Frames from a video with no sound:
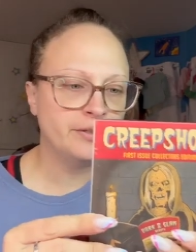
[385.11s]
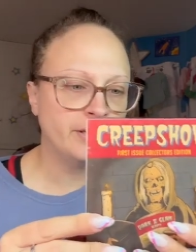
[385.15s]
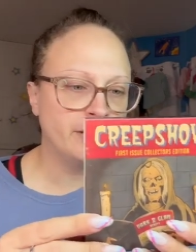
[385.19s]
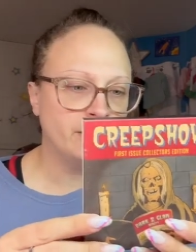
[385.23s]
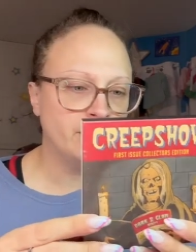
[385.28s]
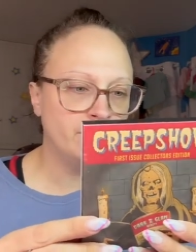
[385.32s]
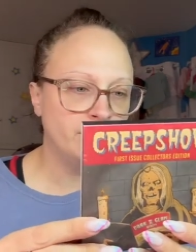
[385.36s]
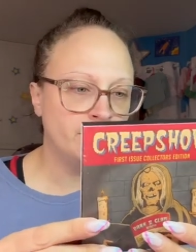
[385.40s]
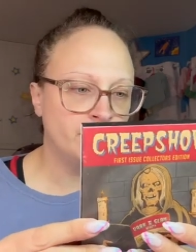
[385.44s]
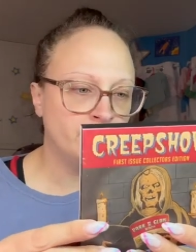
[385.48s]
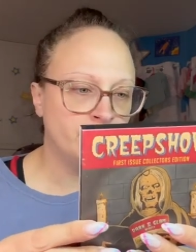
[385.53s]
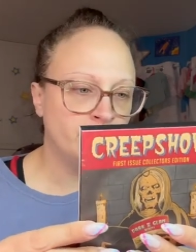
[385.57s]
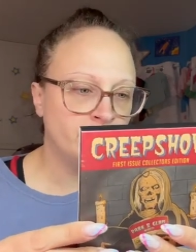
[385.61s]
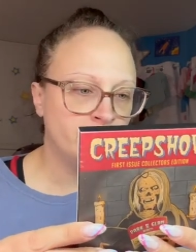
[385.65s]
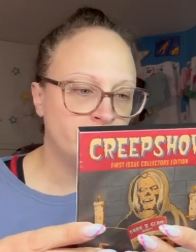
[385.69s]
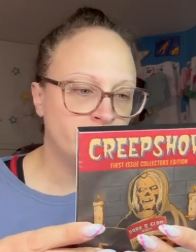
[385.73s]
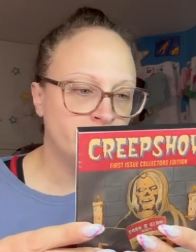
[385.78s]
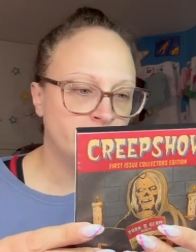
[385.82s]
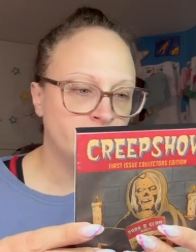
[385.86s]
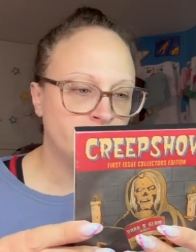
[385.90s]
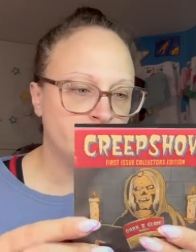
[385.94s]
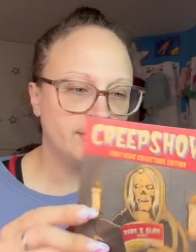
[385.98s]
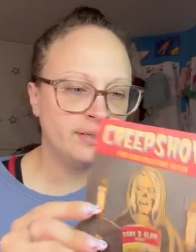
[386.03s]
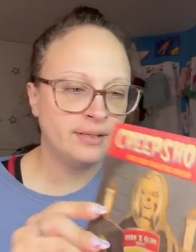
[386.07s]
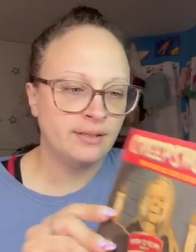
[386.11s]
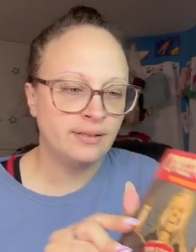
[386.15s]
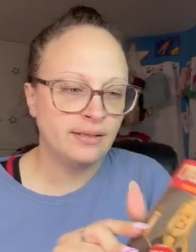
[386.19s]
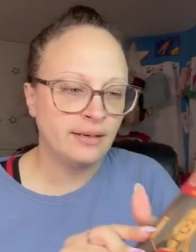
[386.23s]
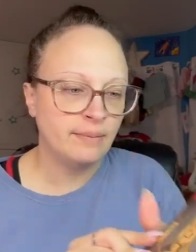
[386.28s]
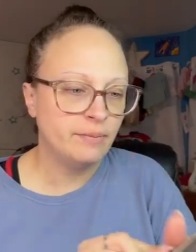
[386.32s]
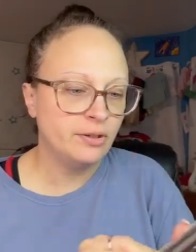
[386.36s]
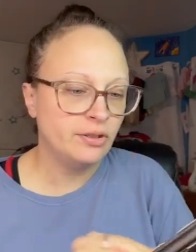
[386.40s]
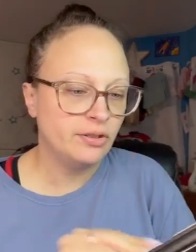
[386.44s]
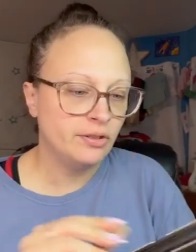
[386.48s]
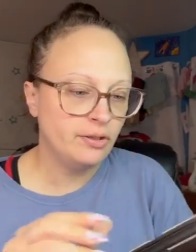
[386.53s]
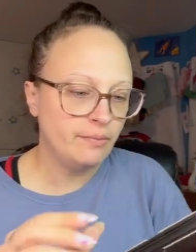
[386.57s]
I don't know what this is. I'm
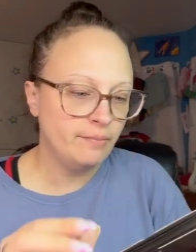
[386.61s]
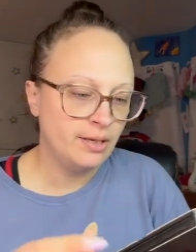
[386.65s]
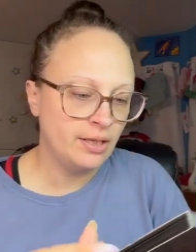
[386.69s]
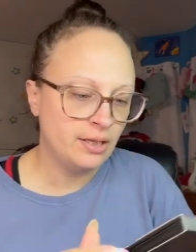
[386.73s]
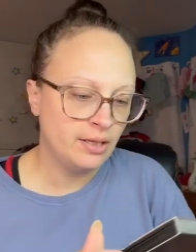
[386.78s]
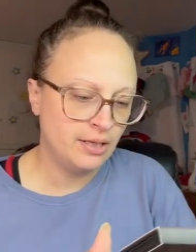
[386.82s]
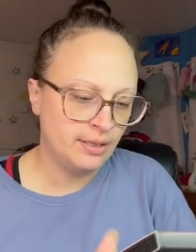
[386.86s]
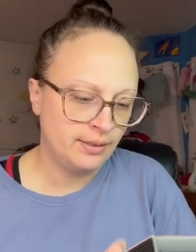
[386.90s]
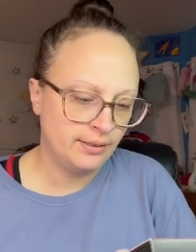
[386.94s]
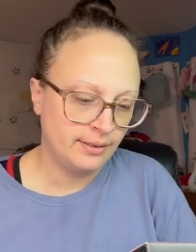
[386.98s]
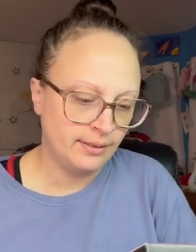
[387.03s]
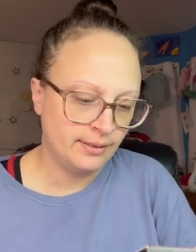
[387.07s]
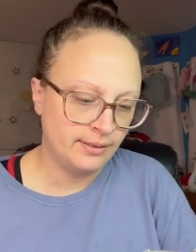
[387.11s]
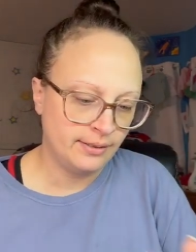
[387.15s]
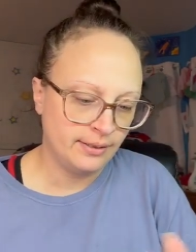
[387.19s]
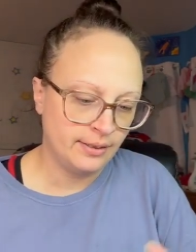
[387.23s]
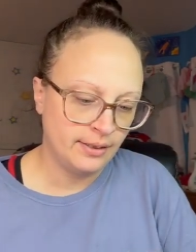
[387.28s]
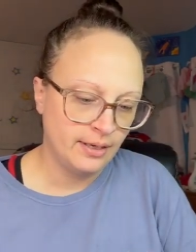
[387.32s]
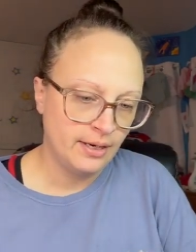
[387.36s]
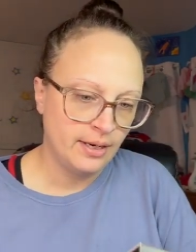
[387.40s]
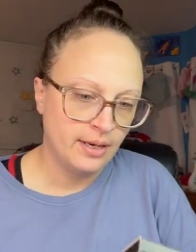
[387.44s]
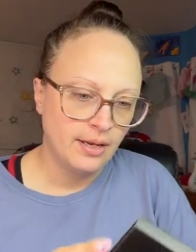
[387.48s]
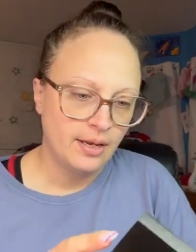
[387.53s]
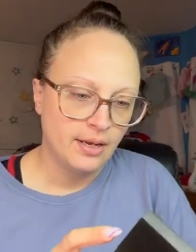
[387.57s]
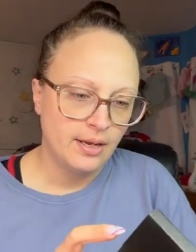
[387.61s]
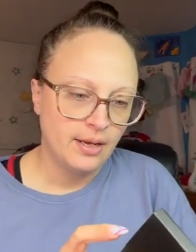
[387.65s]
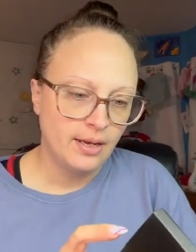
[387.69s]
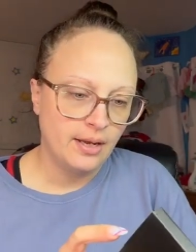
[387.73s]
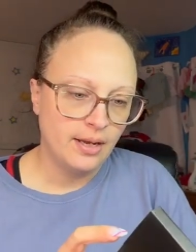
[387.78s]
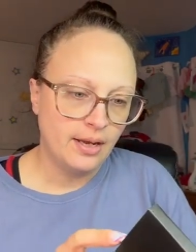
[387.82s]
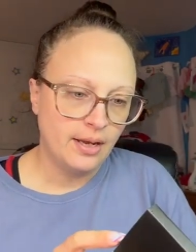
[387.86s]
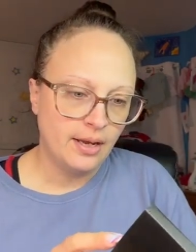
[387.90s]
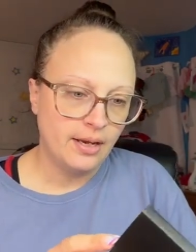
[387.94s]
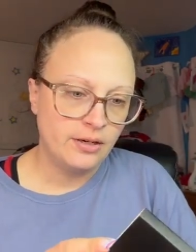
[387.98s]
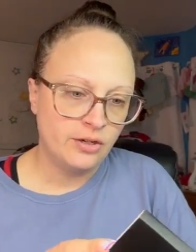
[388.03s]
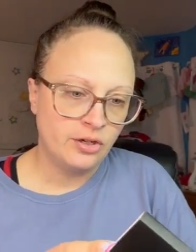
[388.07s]
assuming this is an
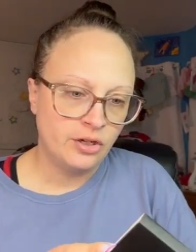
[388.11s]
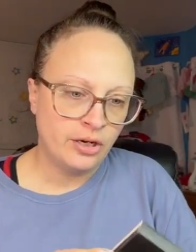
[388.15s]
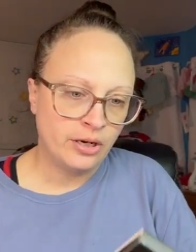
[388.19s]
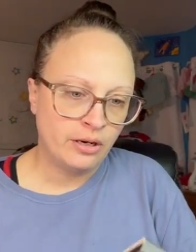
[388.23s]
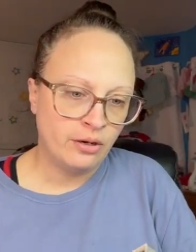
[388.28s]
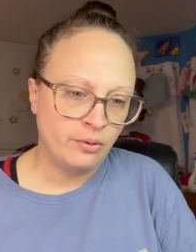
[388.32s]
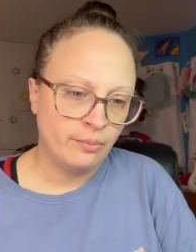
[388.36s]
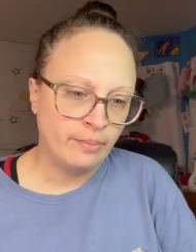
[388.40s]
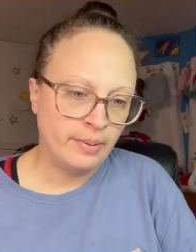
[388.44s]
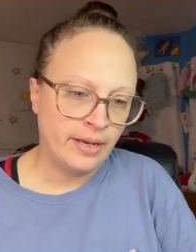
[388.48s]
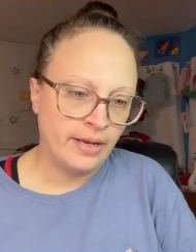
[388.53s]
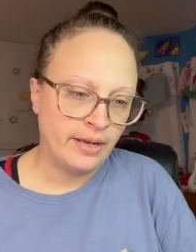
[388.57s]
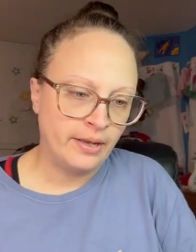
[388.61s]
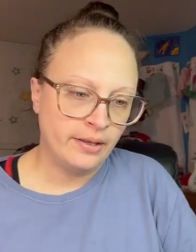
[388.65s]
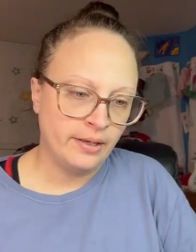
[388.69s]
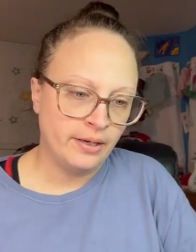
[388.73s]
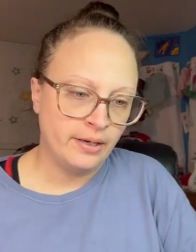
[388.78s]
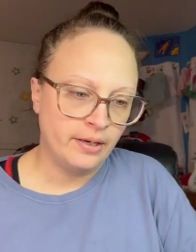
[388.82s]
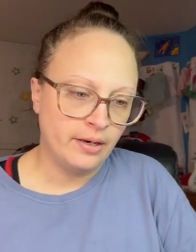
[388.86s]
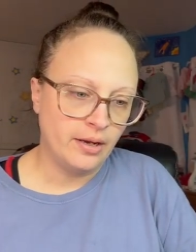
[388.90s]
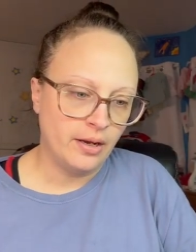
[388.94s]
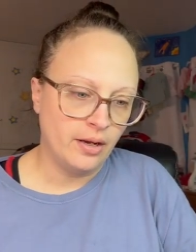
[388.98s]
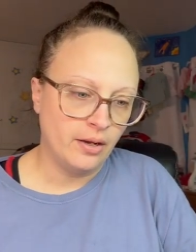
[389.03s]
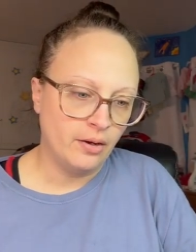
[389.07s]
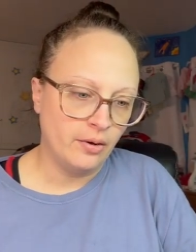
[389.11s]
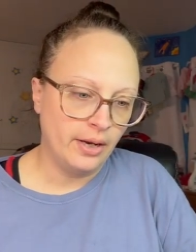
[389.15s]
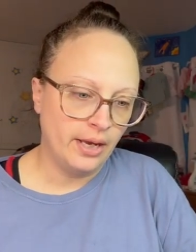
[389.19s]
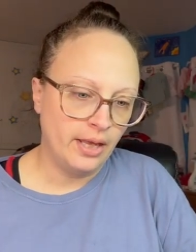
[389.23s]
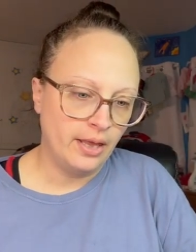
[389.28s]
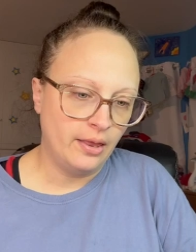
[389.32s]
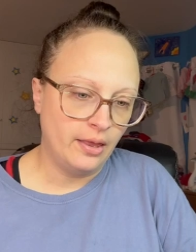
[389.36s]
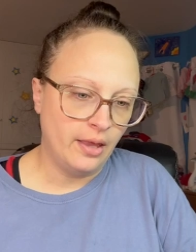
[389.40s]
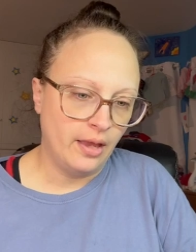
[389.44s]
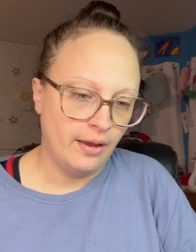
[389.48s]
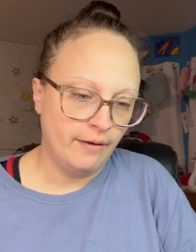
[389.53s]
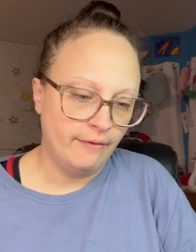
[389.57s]
eyeshadow palette. Oh, I
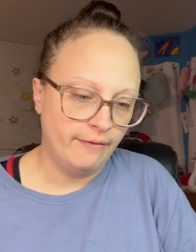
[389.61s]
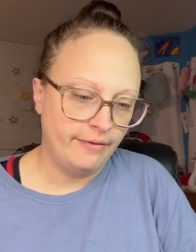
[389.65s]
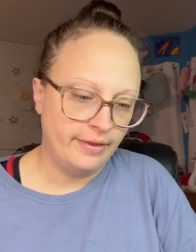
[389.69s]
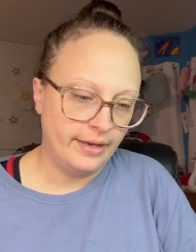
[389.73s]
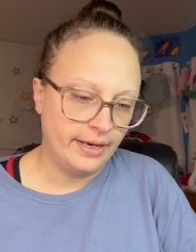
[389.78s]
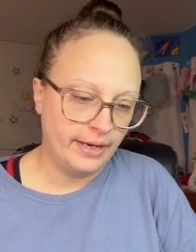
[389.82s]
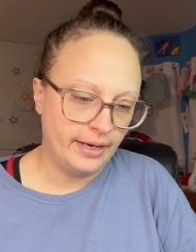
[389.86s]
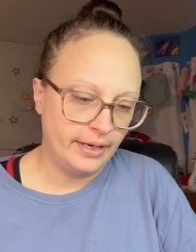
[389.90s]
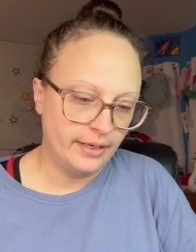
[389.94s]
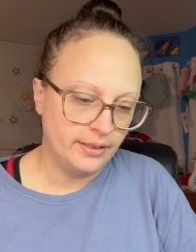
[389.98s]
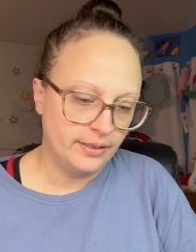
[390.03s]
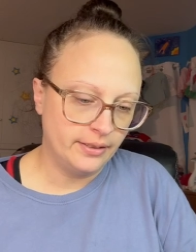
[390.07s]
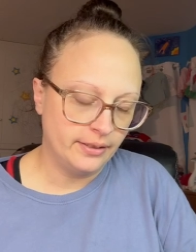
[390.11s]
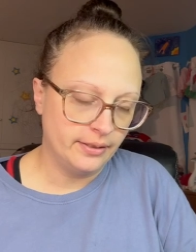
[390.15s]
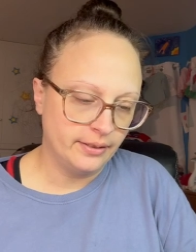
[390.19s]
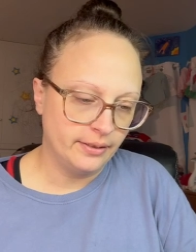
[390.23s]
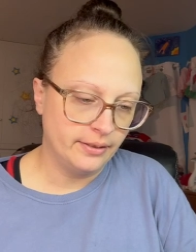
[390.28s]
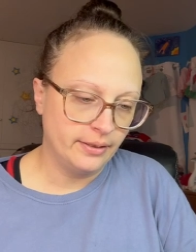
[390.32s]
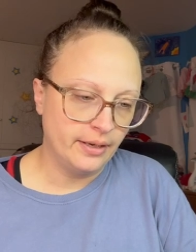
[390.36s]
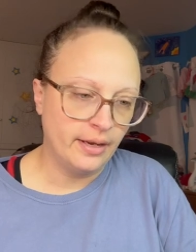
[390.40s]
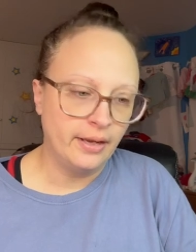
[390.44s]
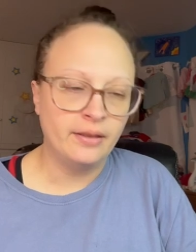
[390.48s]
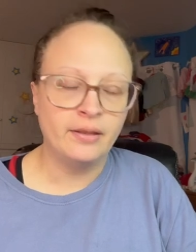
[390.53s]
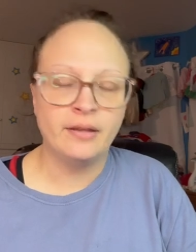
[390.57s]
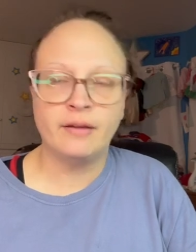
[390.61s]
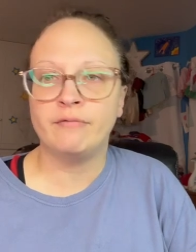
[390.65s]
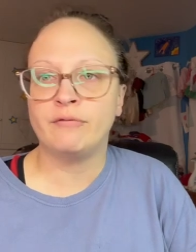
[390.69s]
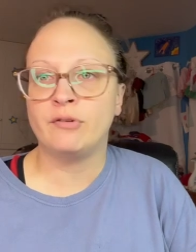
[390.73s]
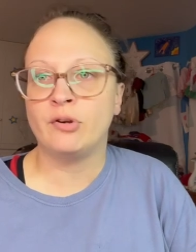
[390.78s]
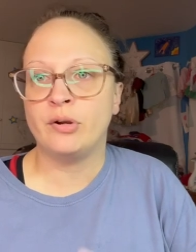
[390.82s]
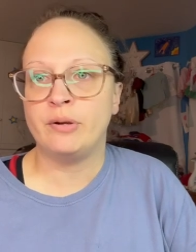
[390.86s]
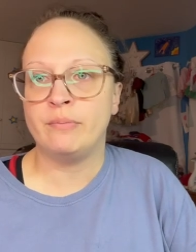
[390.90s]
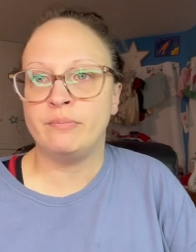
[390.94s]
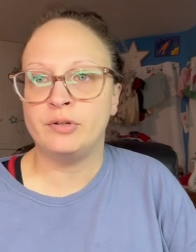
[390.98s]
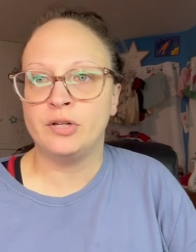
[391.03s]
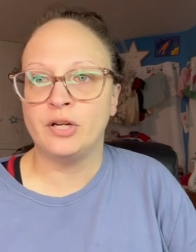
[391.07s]
love that. I love
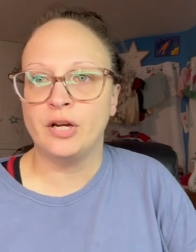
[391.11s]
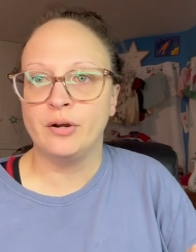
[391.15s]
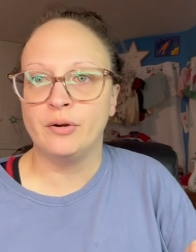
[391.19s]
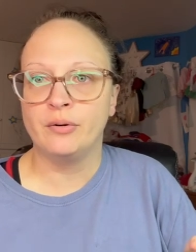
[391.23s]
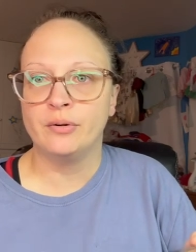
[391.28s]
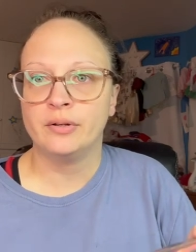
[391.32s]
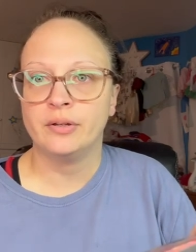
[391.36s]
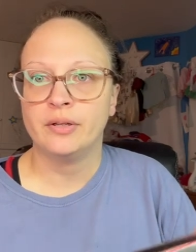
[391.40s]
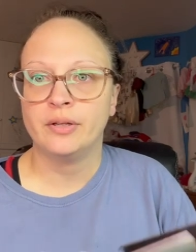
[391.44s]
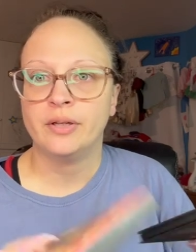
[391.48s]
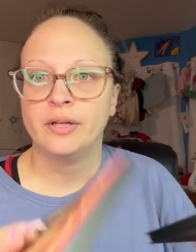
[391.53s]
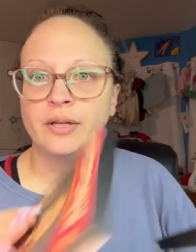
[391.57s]
Creepshow.